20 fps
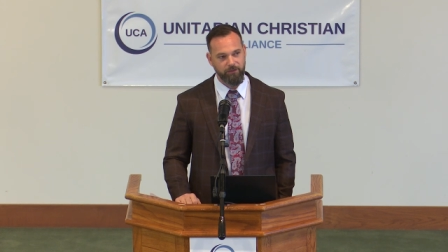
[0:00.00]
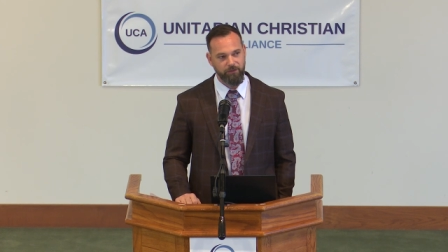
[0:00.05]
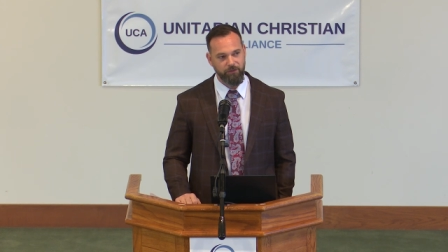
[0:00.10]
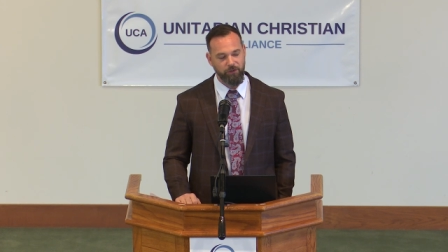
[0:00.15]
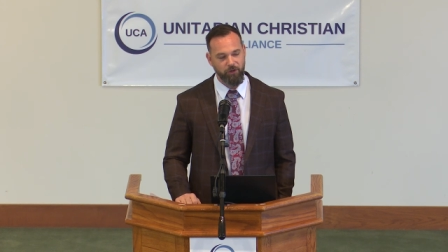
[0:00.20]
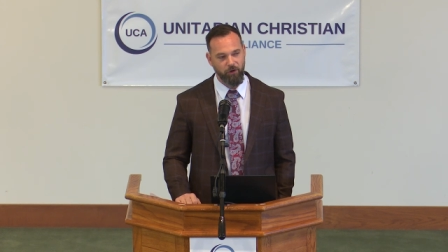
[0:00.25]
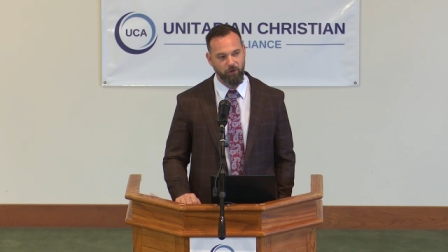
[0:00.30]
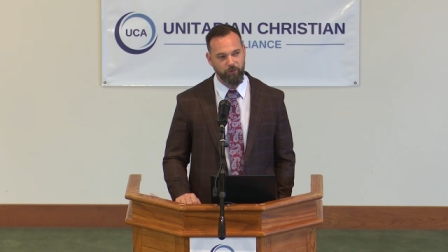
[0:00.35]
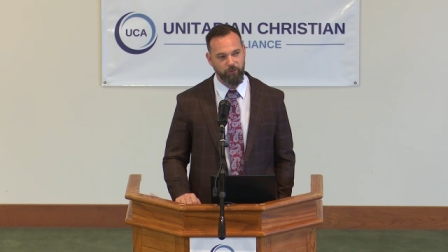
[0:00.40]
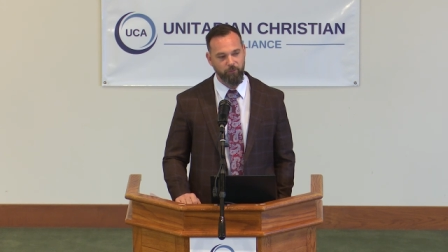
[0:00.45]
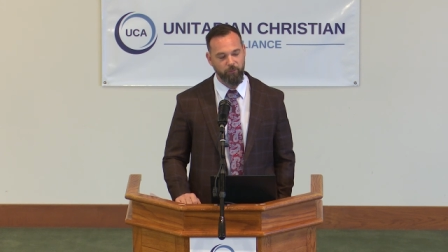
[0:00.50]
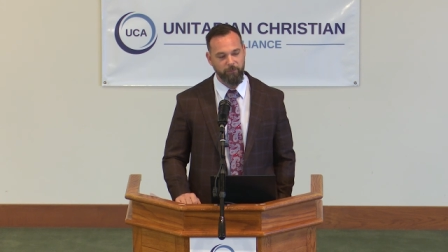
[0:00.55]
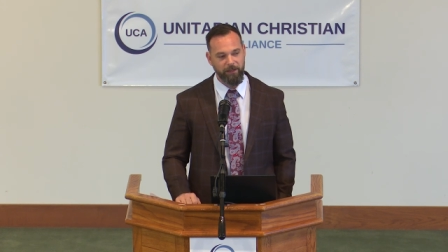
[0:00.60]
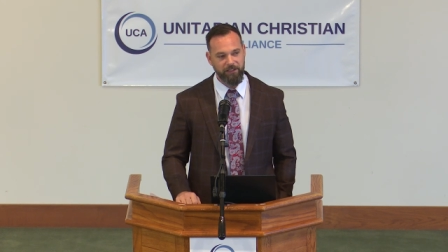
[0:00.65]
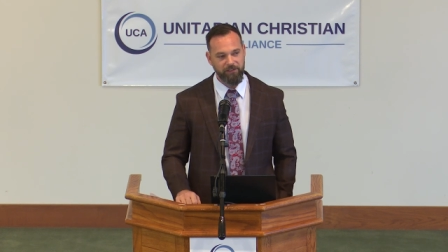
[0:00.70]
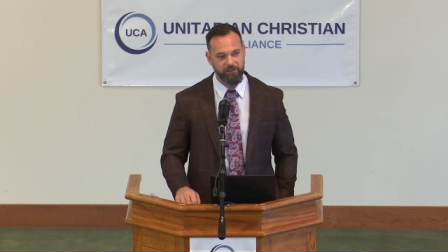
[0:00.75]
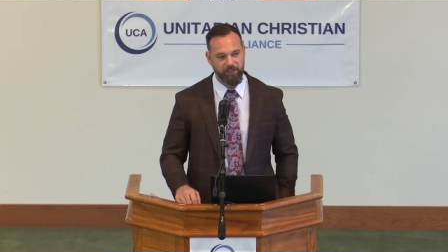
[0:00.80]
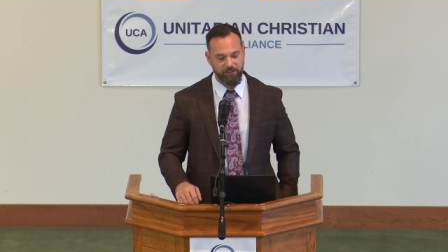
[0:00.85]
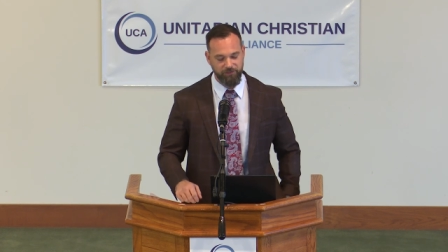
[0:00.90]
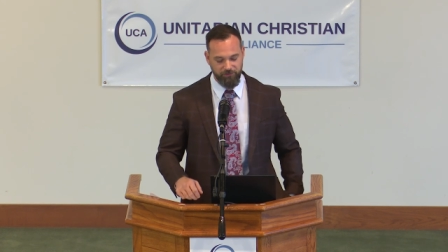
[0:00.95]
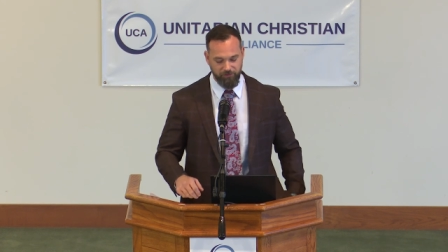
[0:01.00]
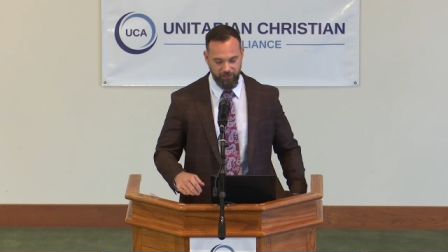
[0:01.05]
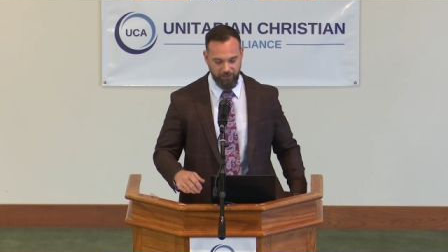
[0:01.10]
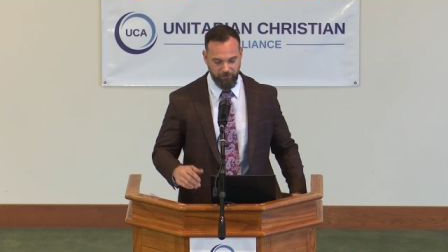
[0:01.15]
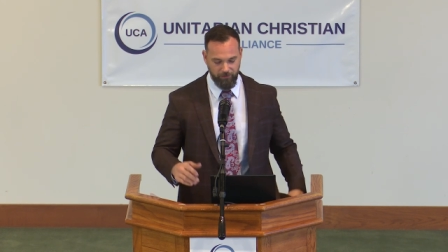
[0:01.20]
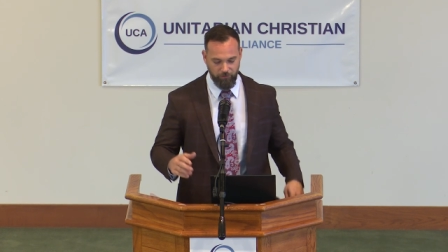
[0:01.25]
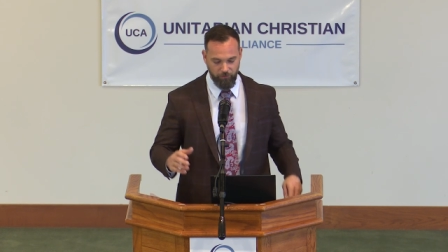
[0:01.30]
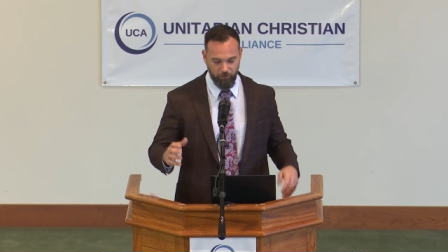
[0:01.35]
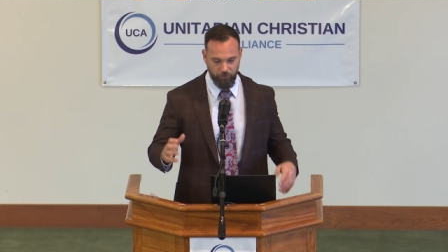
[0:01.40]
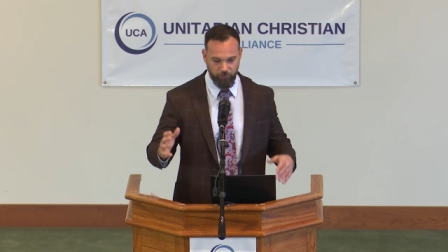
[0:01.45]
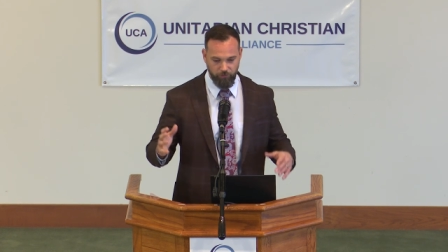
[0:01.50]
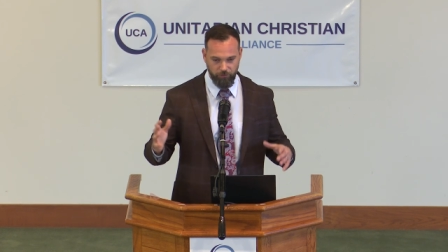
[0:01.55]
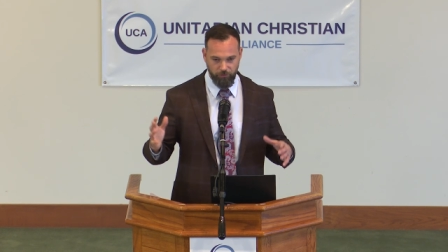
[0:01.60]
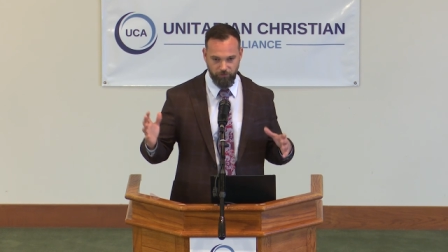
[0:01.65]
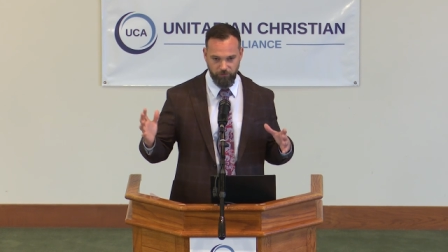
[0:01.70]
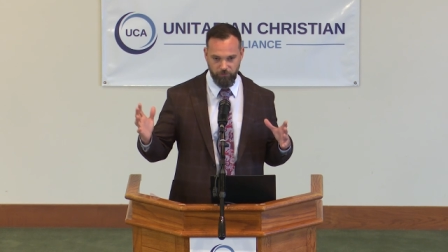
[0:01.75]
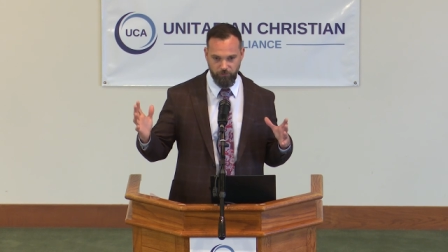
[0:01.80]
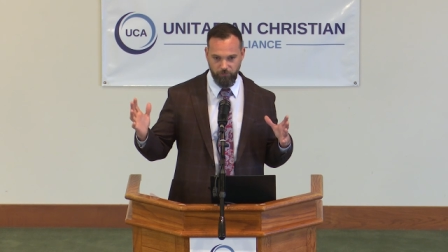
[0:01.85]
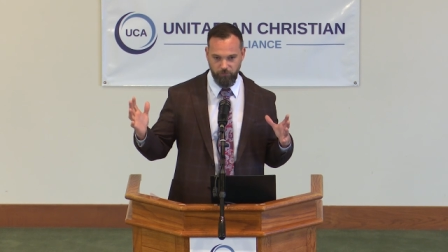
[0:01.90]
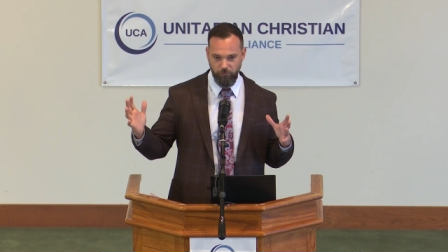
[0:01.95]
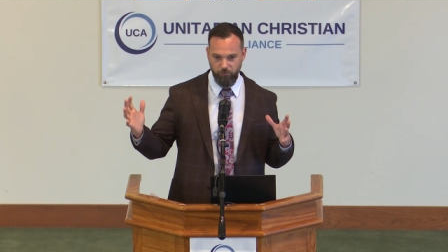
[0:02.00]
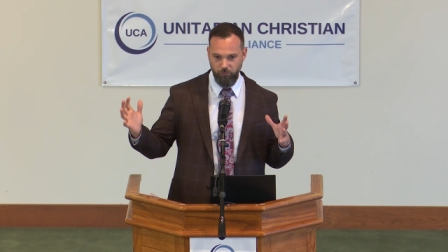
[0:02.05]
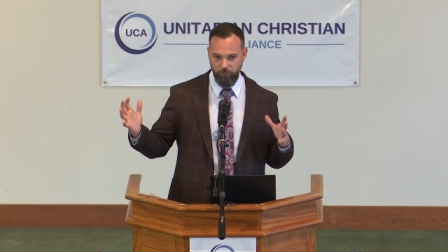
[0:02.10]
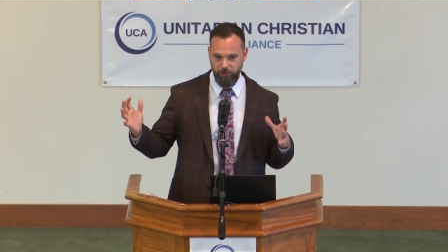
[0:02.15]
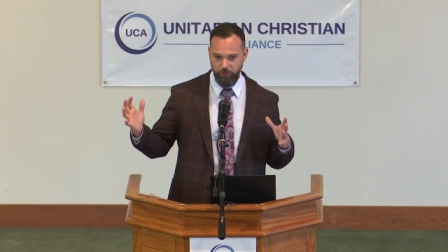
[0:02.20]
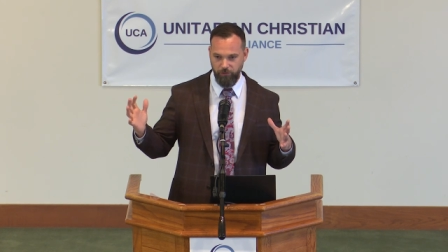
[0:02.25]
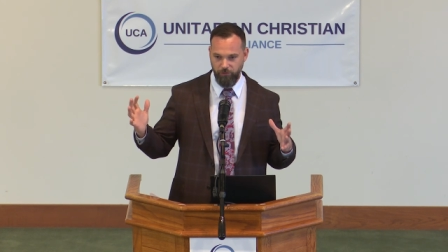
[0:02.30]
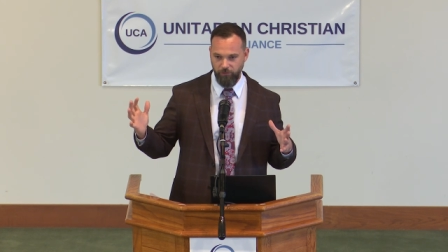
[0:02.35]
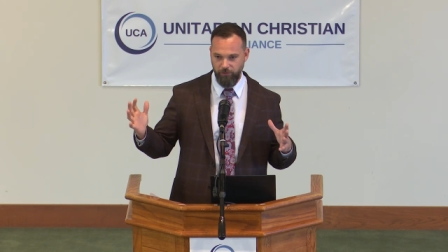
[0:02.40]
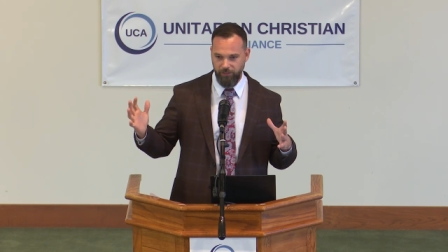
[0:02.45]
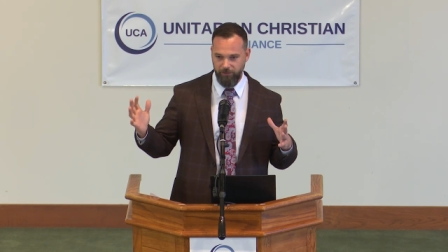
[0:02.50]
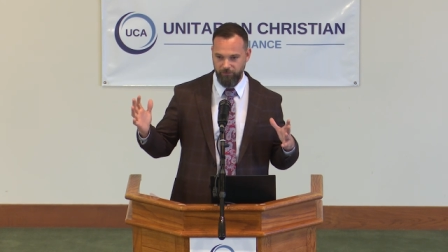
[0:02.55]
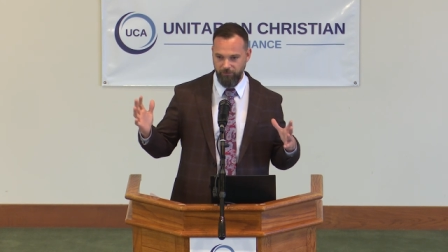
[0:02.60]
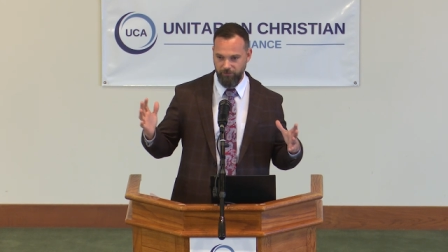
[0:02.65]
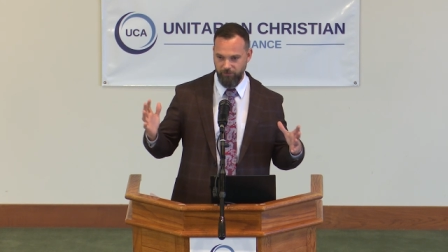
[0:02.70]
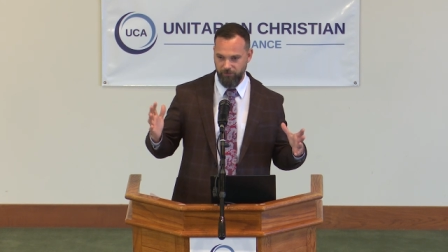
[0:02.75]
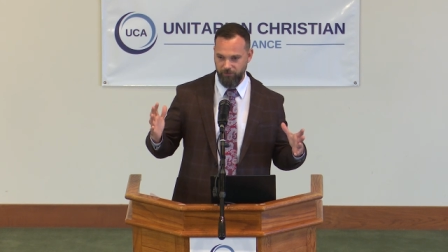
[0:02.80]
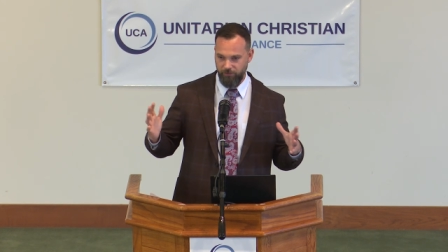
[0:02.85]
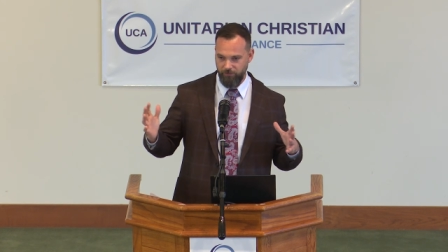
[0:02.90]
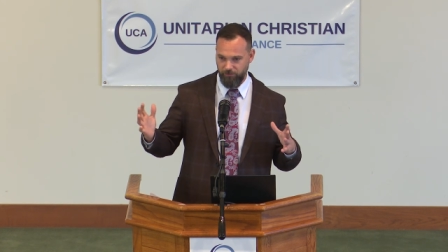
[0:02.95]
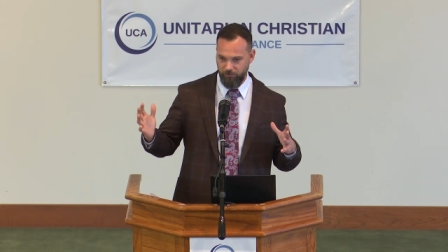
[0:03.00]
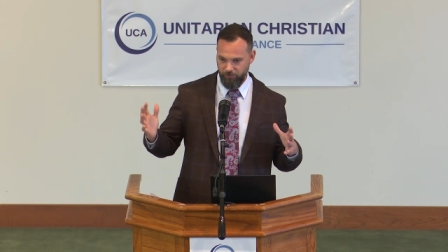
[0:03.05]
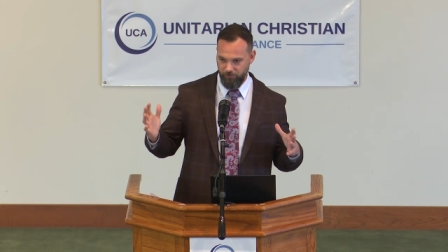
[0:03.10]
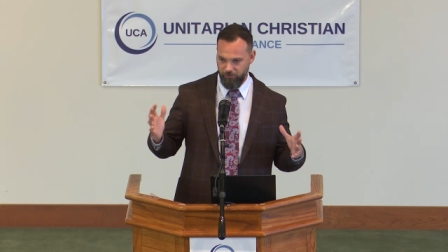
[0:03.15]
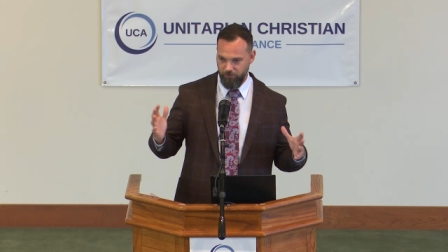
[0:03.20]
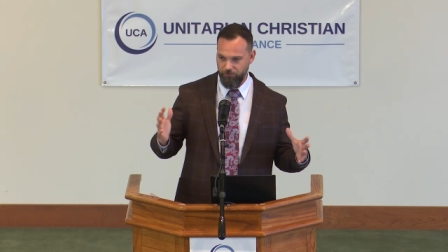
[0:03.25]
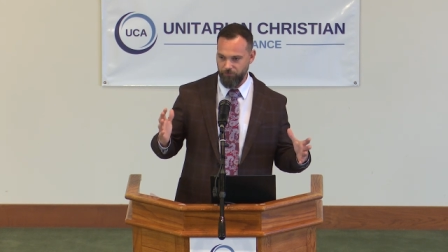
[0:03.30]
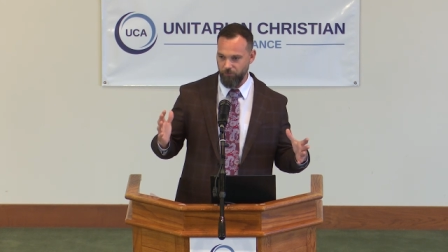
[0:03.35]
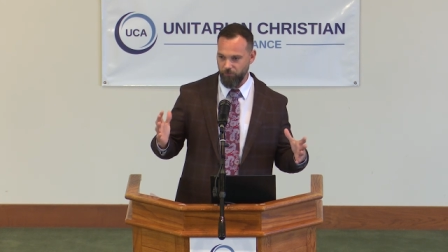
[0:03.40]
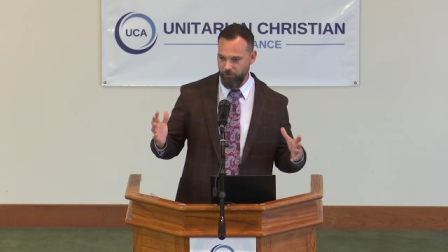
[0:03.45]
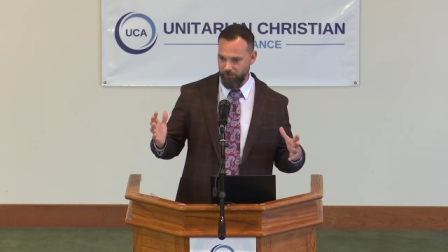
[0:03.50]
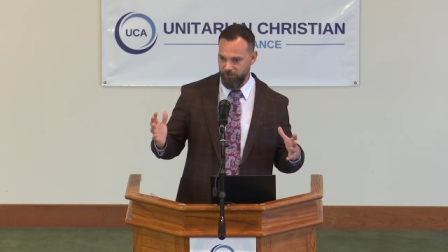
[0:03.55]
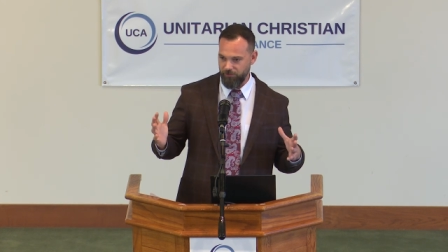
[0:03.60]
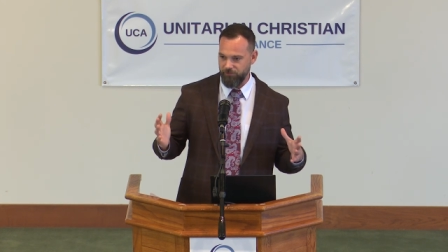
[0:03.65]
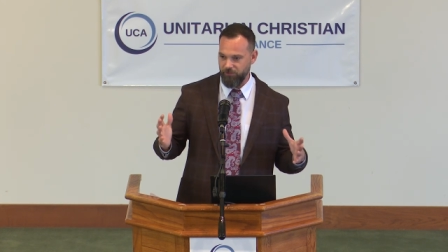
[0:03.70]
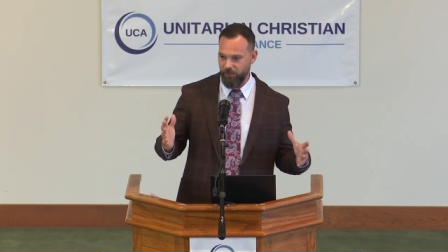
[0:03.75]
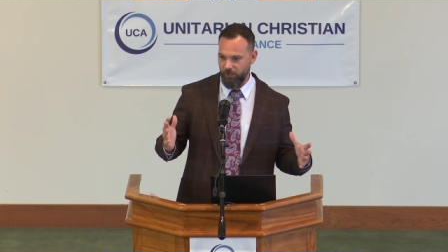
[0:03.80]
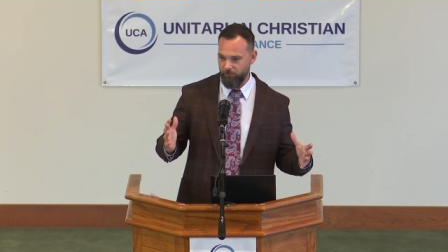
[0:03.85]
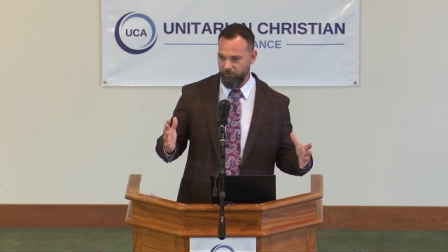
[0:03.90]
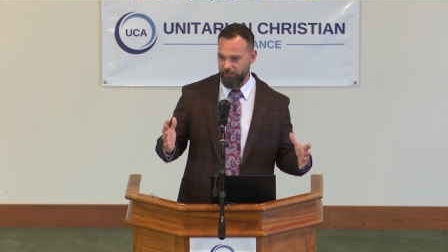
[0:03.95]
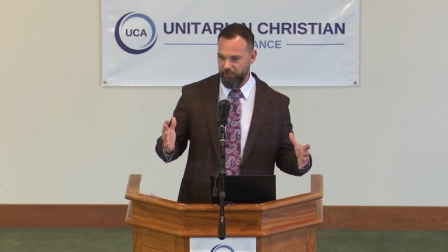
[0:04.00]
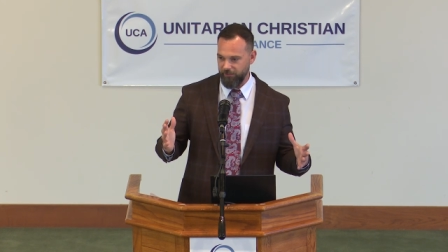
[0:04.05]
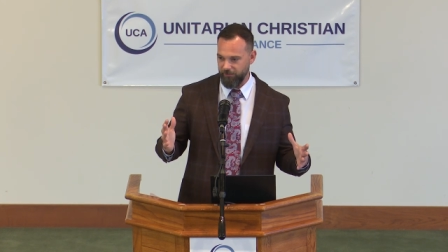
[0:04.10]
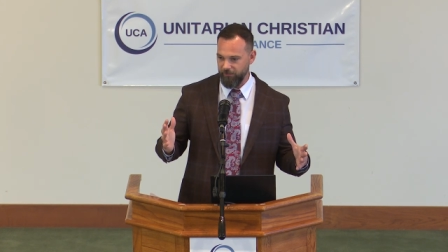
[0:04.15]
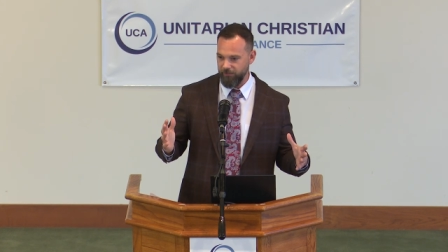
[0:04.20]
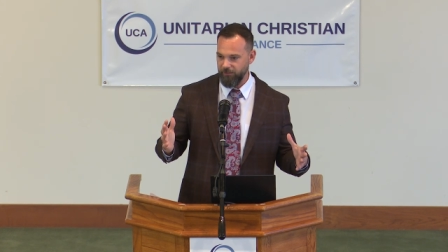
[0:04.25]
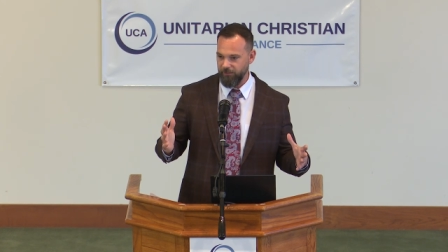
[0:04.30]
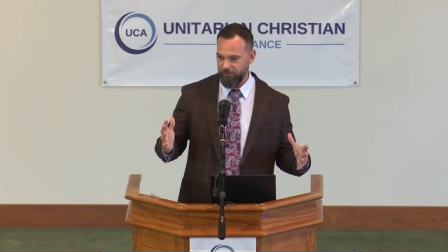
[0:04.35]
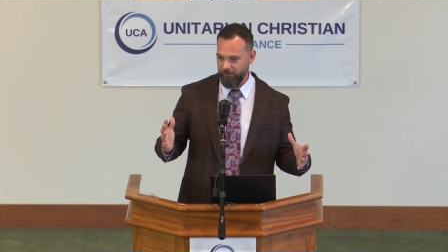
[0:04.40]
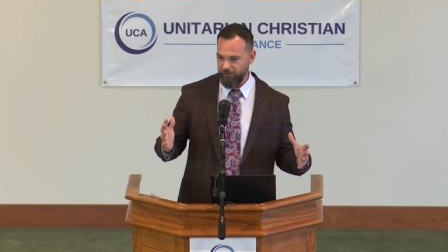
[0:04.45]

you know, it would make sense. Like you, you you hear like the, the authorities coming,